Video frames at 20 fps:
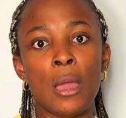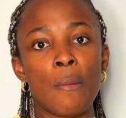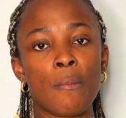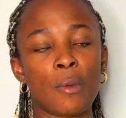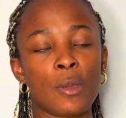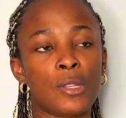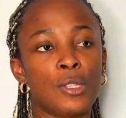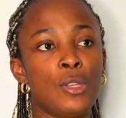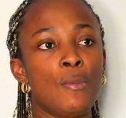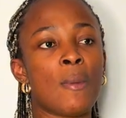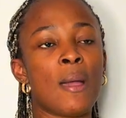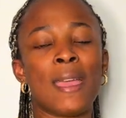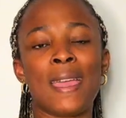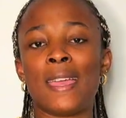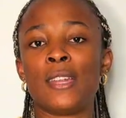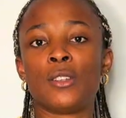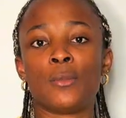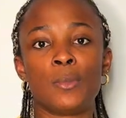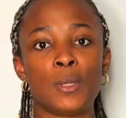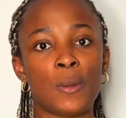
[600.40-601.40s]
because you might
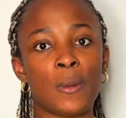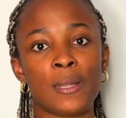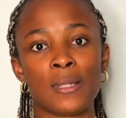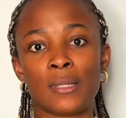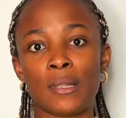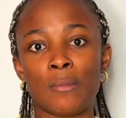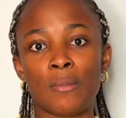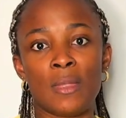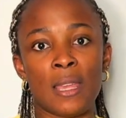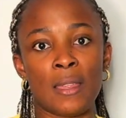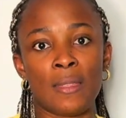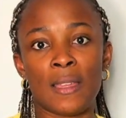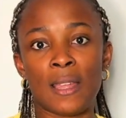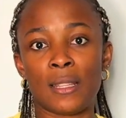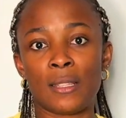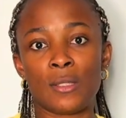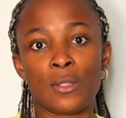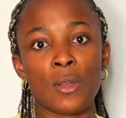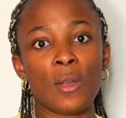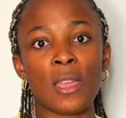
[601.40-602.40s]
end up doing something
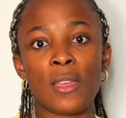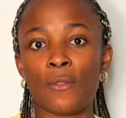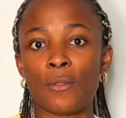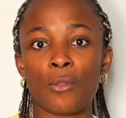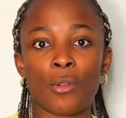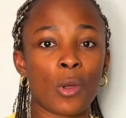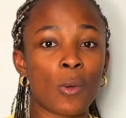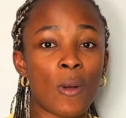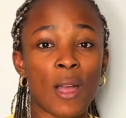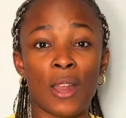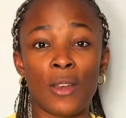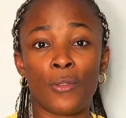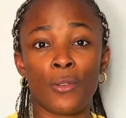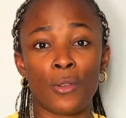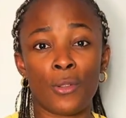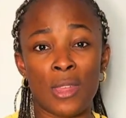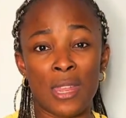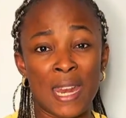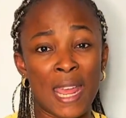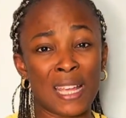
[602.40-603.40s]
that's not even required for
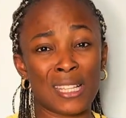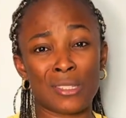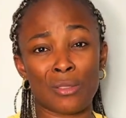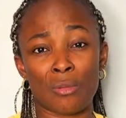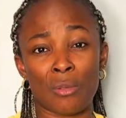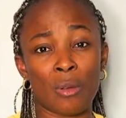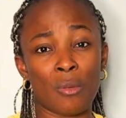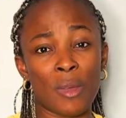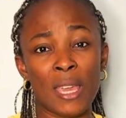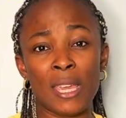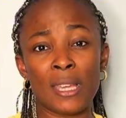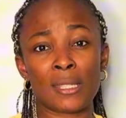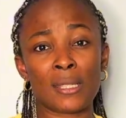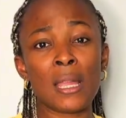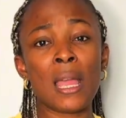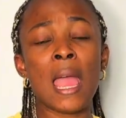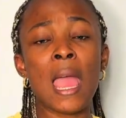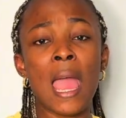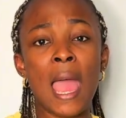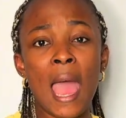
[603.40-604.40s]
the next 3 weeks
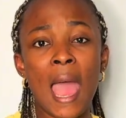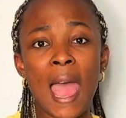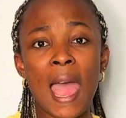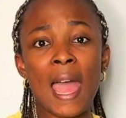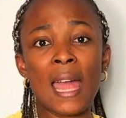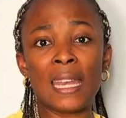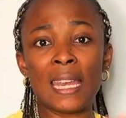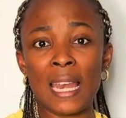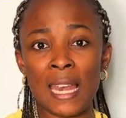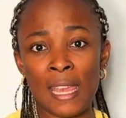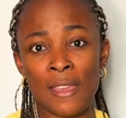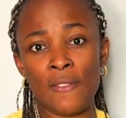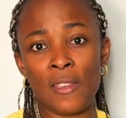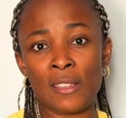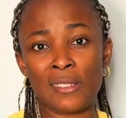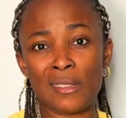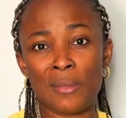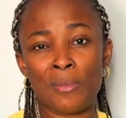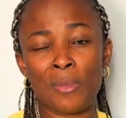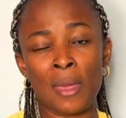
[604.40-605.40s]
and leaving
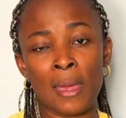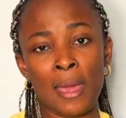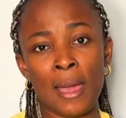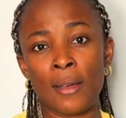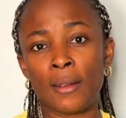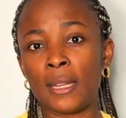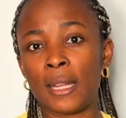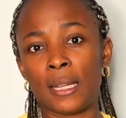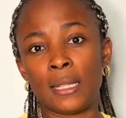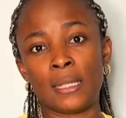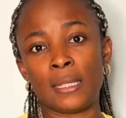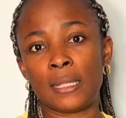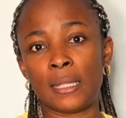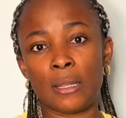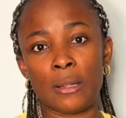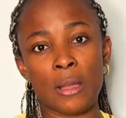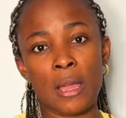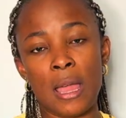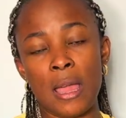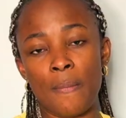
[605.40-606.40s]
something out that's
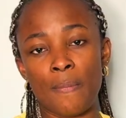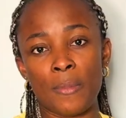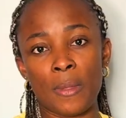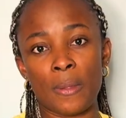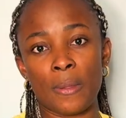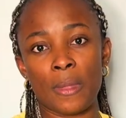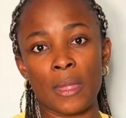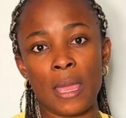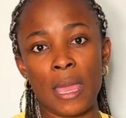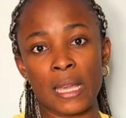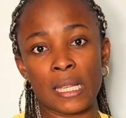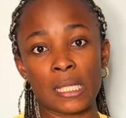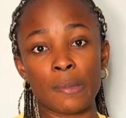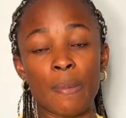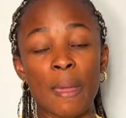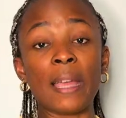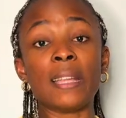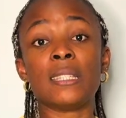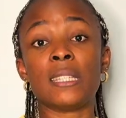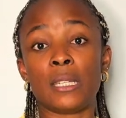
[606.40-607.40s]

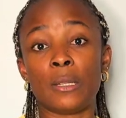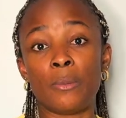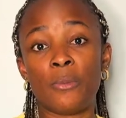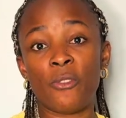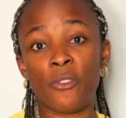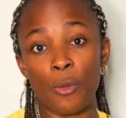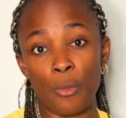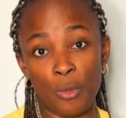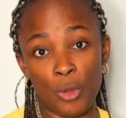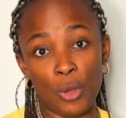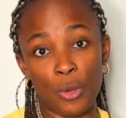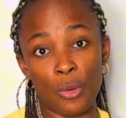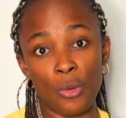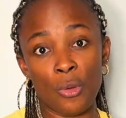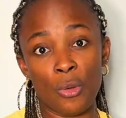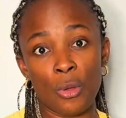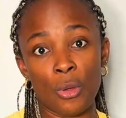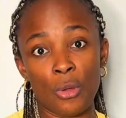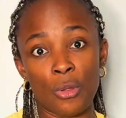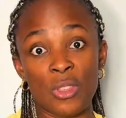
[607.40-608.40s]
expected from you
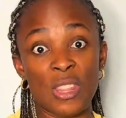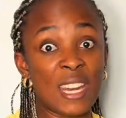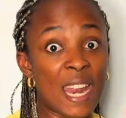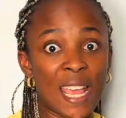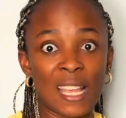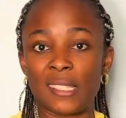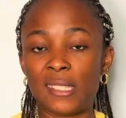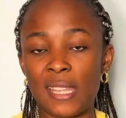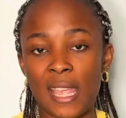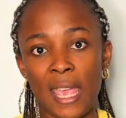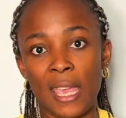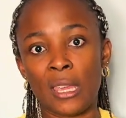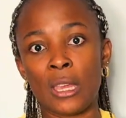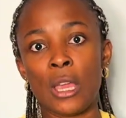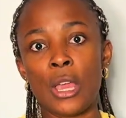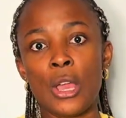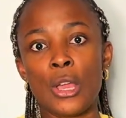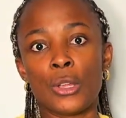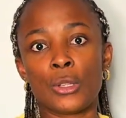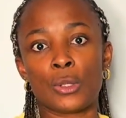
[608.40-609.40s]
the next day.
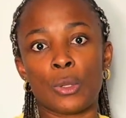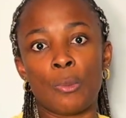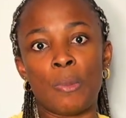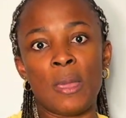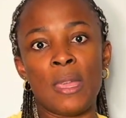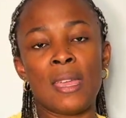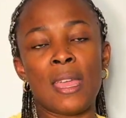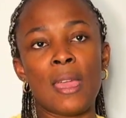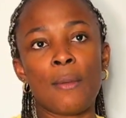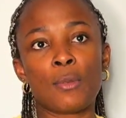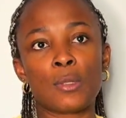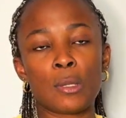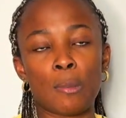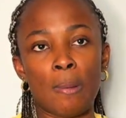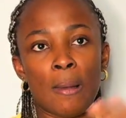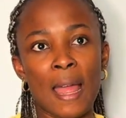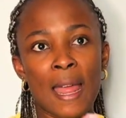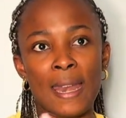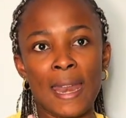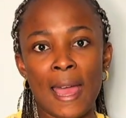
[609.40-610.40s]
So being able to
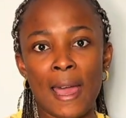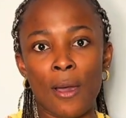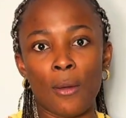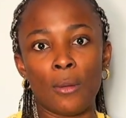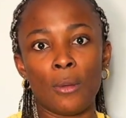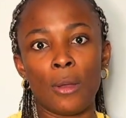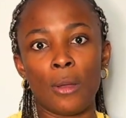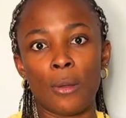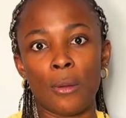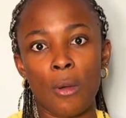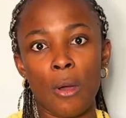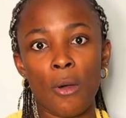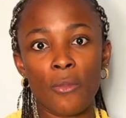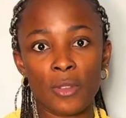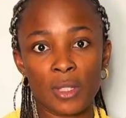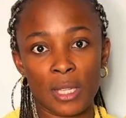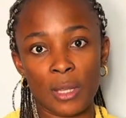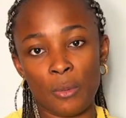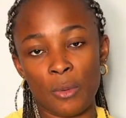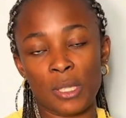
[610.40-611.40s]
plan out,
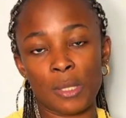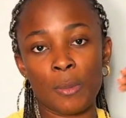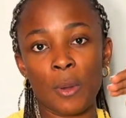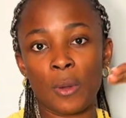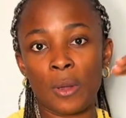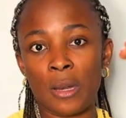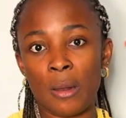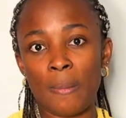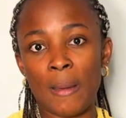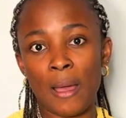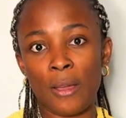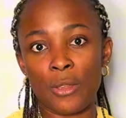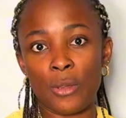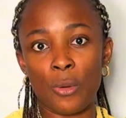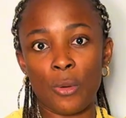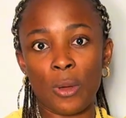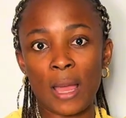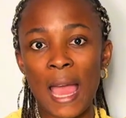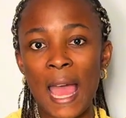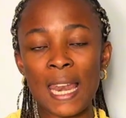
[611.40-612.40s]
obviously we've spoken about
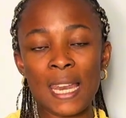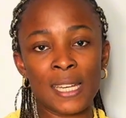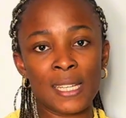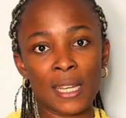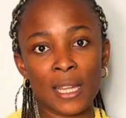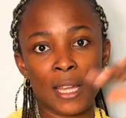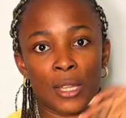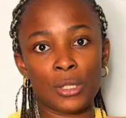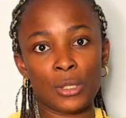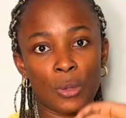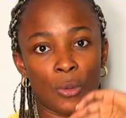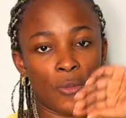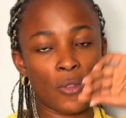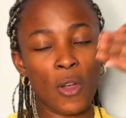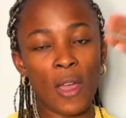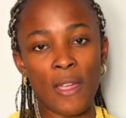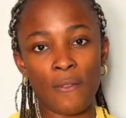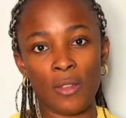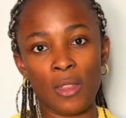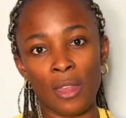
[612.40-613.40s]
your calendar, so you've got
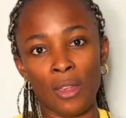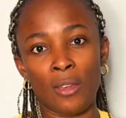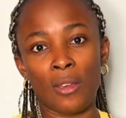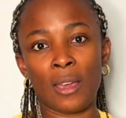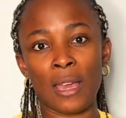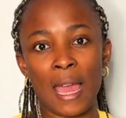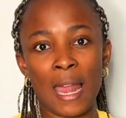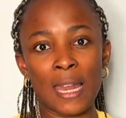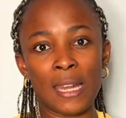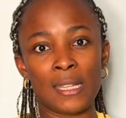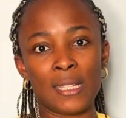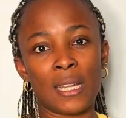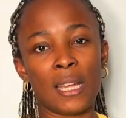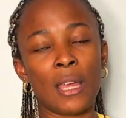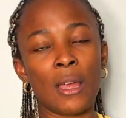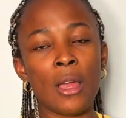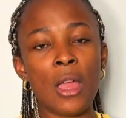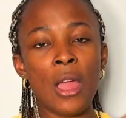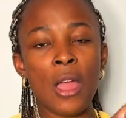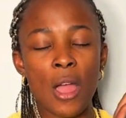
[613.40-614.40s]
everything in your calendar,
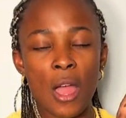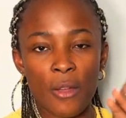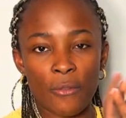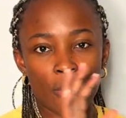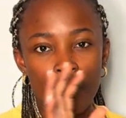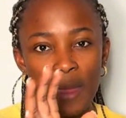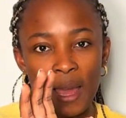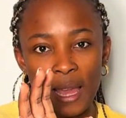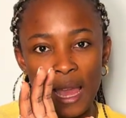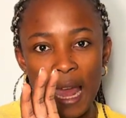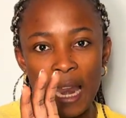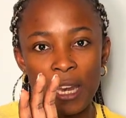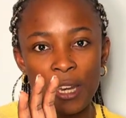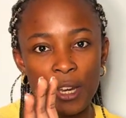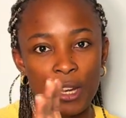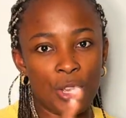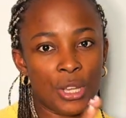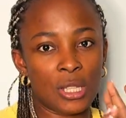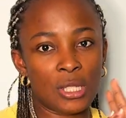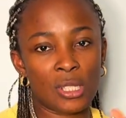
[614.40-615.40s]
and from that calendar
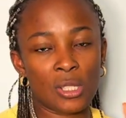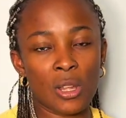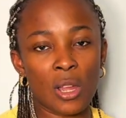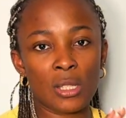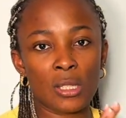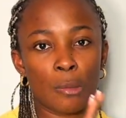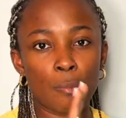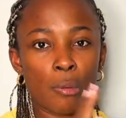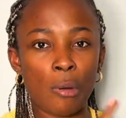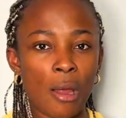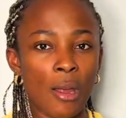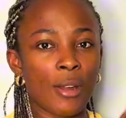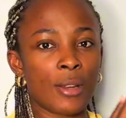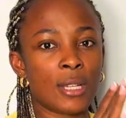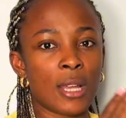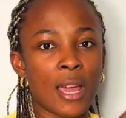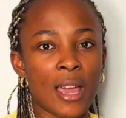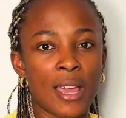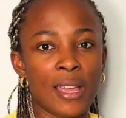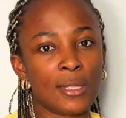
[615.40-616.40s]
you can start to
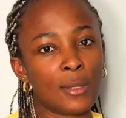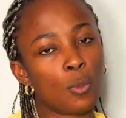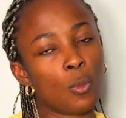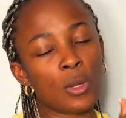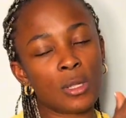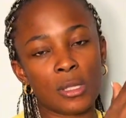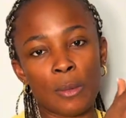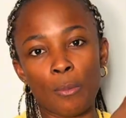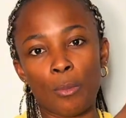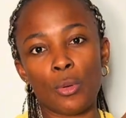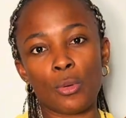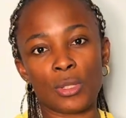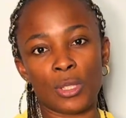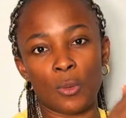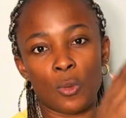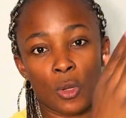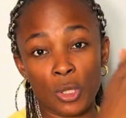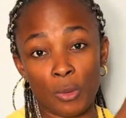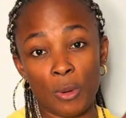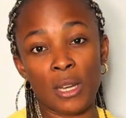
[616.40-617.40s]
prioritize what's important.
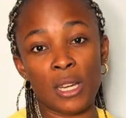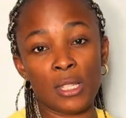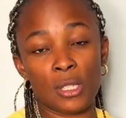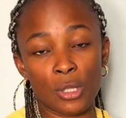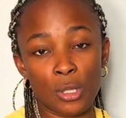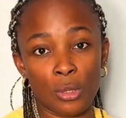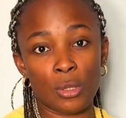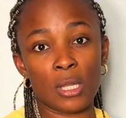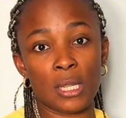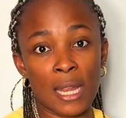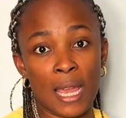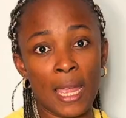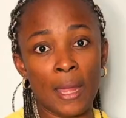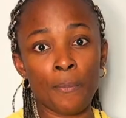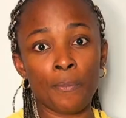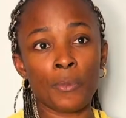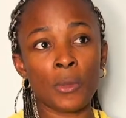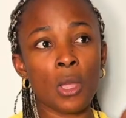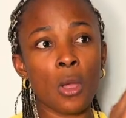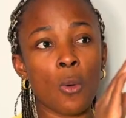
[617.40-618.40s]
What do I need to do today?
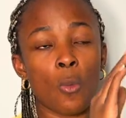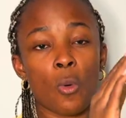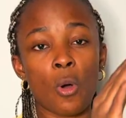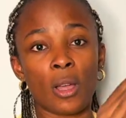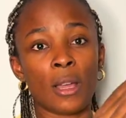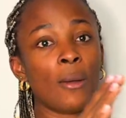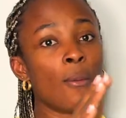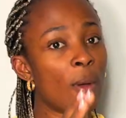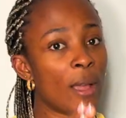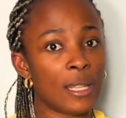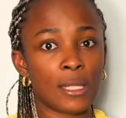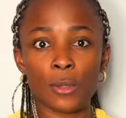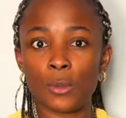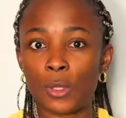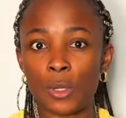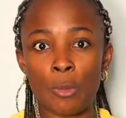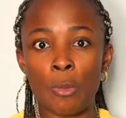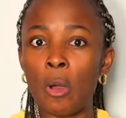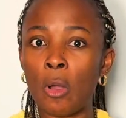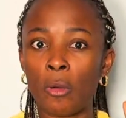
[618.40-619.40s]
What can wait till
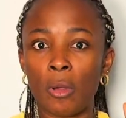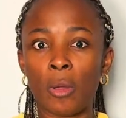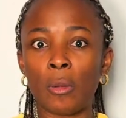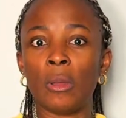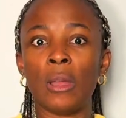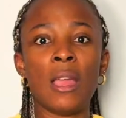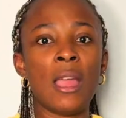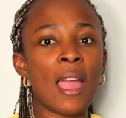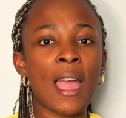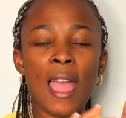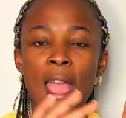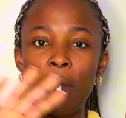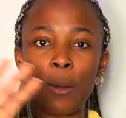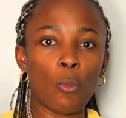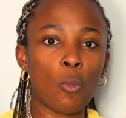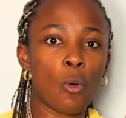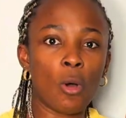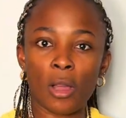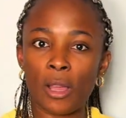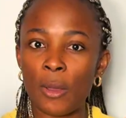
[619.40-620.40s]
tomorrow? And
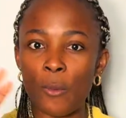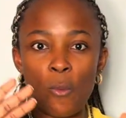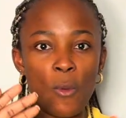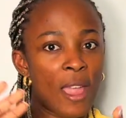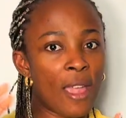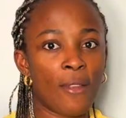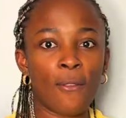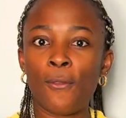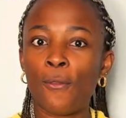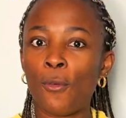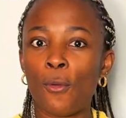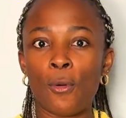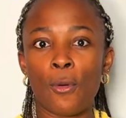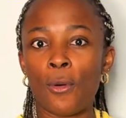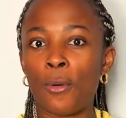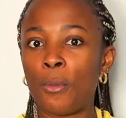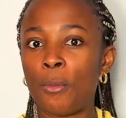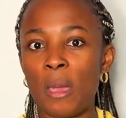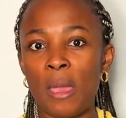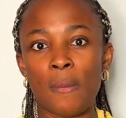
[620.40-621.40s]
what can wait for
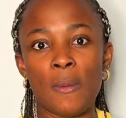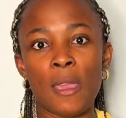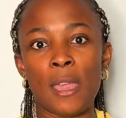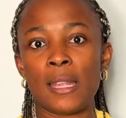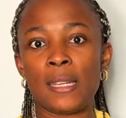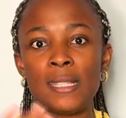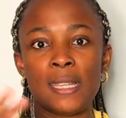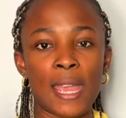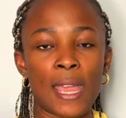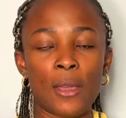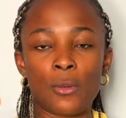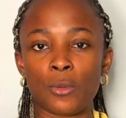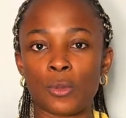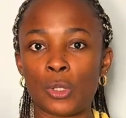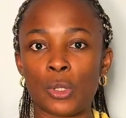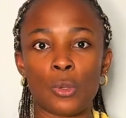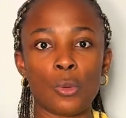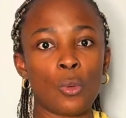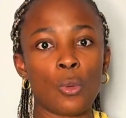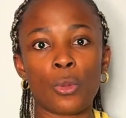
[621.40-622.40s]
maybe a day or
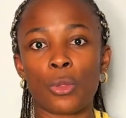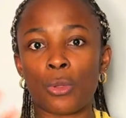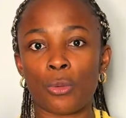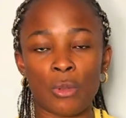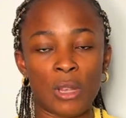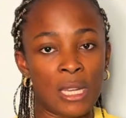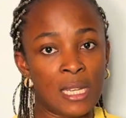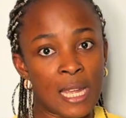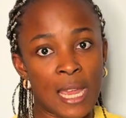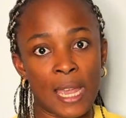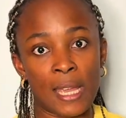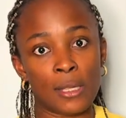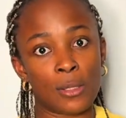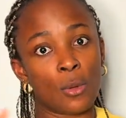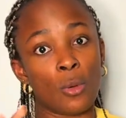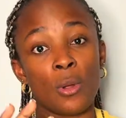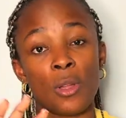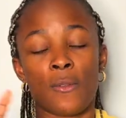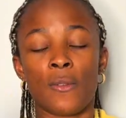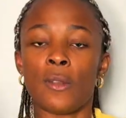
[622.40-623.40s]
2 or 3 days
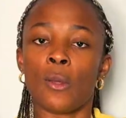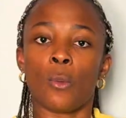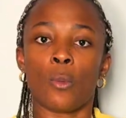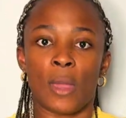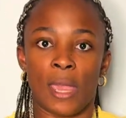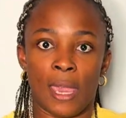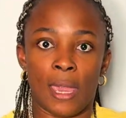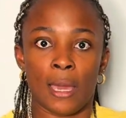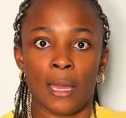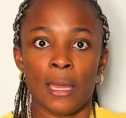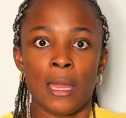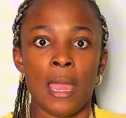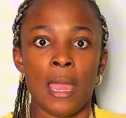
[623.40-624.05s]
or even a week?